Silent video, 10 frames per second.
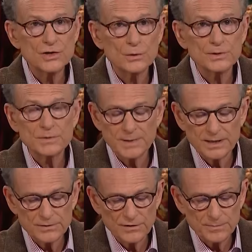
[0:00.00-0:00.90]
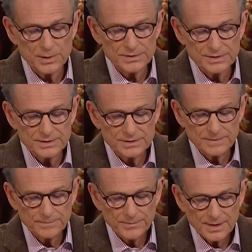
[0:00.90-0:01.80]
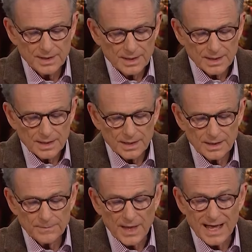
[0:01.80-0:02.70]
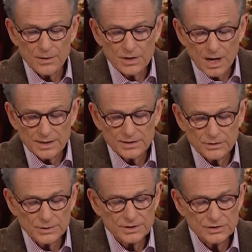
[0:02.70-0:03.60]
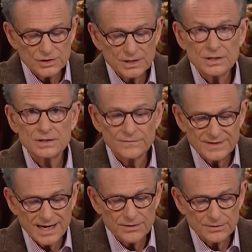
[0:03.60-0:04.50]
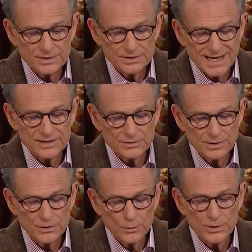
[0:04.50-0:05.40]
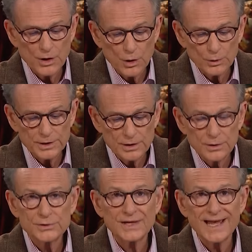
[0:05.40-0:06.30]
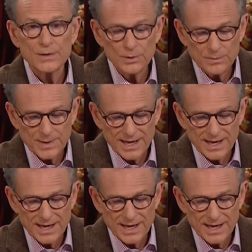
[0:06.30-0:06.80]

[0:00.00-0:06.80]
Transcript: no respecter of persons. Um, how God anointed Jesus of Nazareth, Nazareth with the Holy Ghost and with